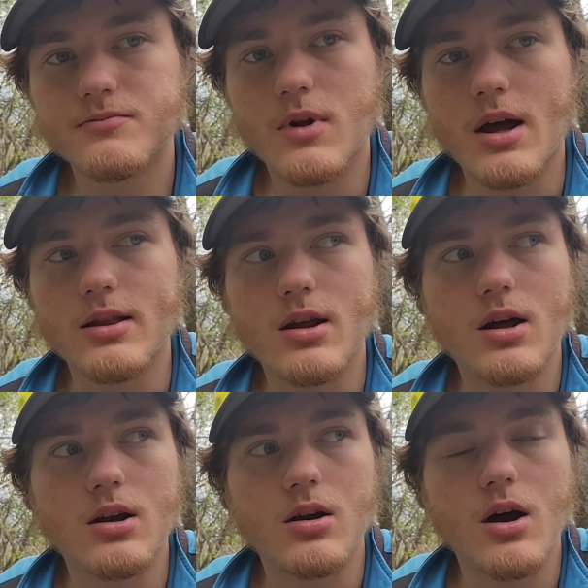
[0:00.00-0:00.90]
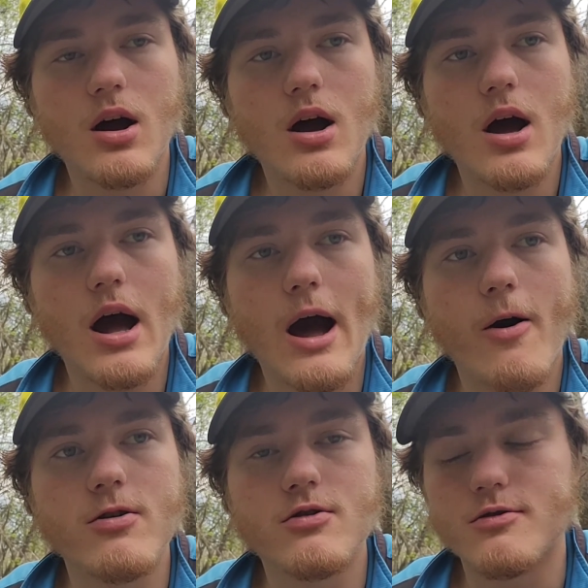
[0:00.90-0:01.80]
And then
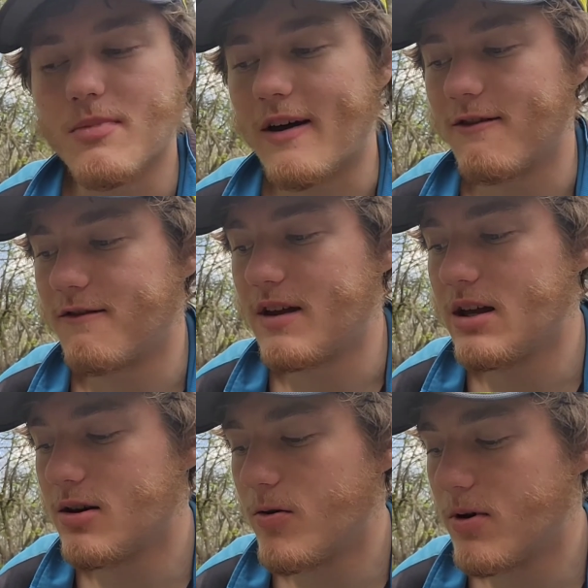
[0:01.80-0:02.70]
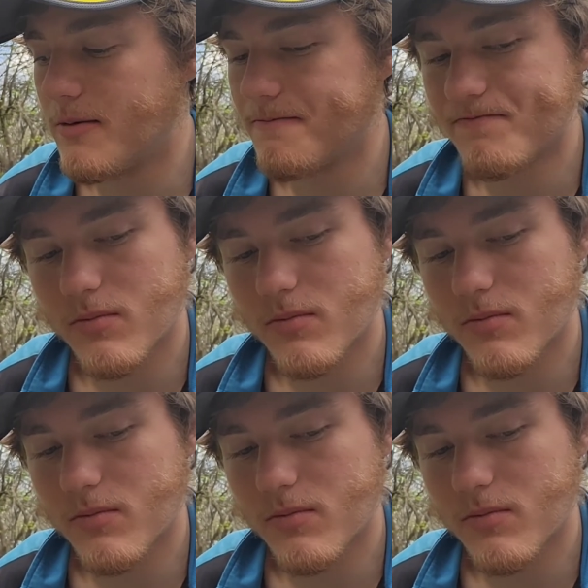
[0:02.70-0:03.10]
how is my feet doing?